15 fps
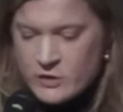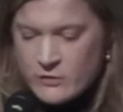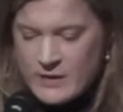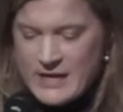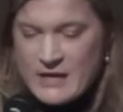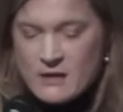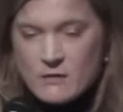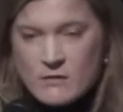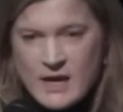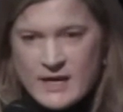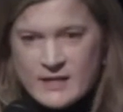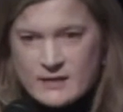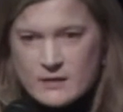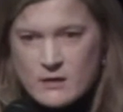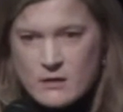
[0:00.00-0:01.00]

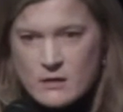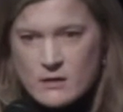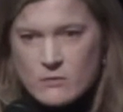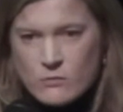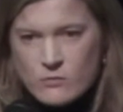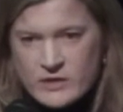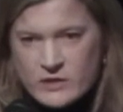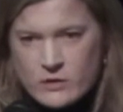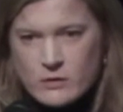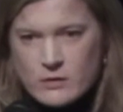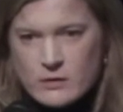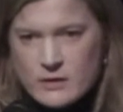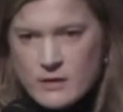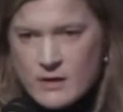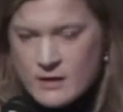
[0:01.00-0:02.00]
analyzed our
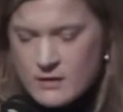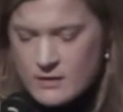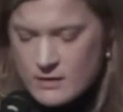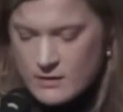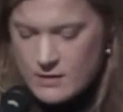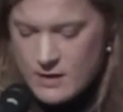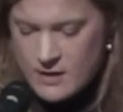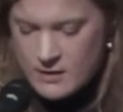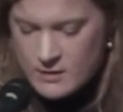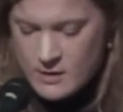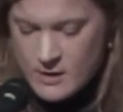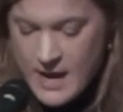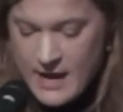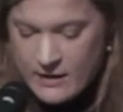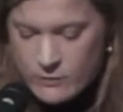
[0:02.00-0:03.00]
return on our
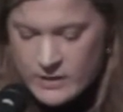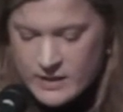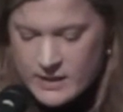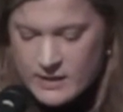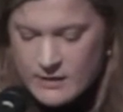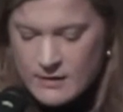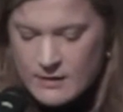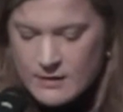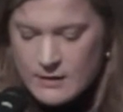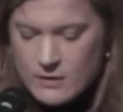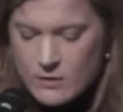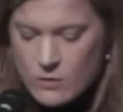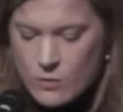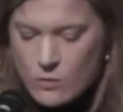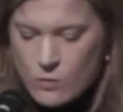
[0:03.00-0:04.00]
equity.
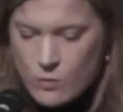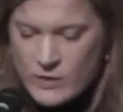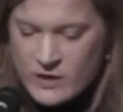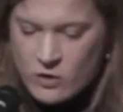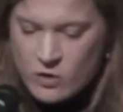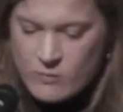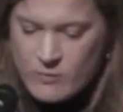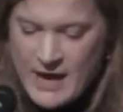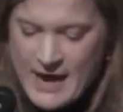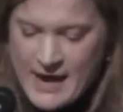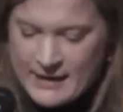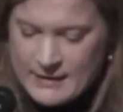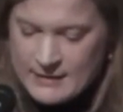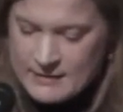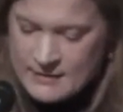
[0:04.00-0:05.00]
We go back
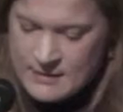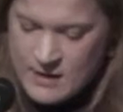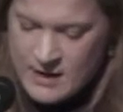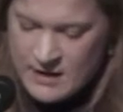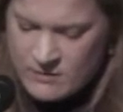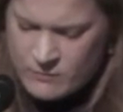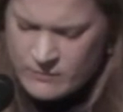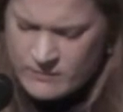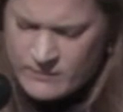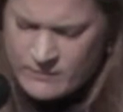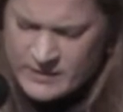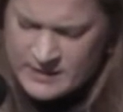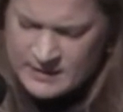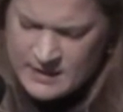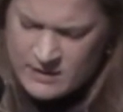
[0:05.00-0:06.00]
and we
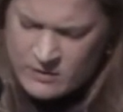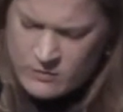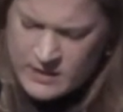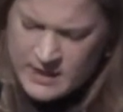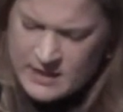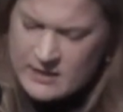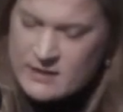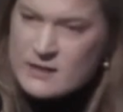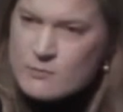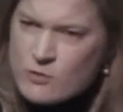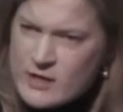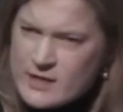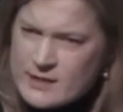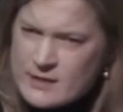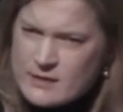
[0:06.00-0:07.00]
say, okay, is
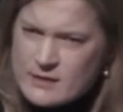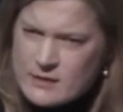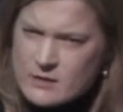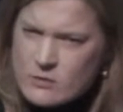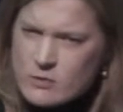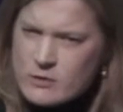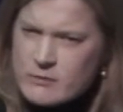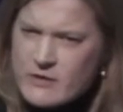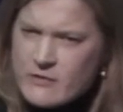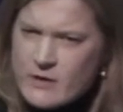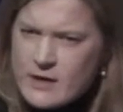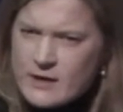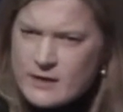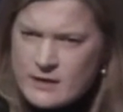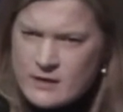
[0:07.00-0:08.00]
pricing still where we
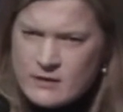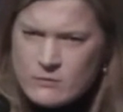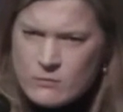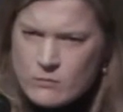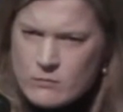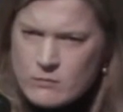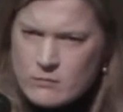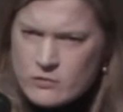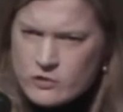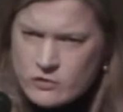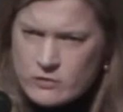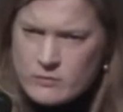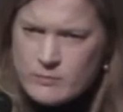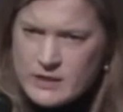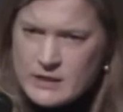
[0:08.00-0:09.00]
thought it
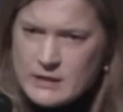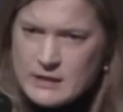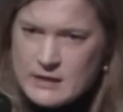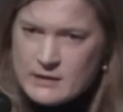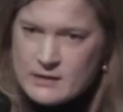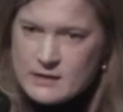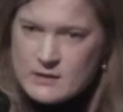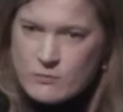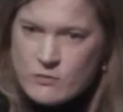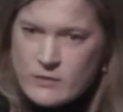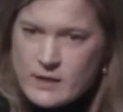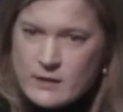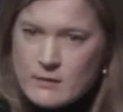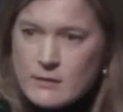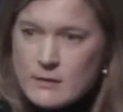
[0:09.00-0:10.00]
should be at this
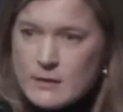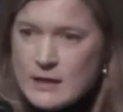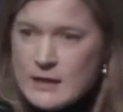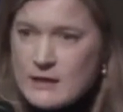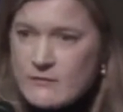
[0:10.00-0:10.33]
point? And if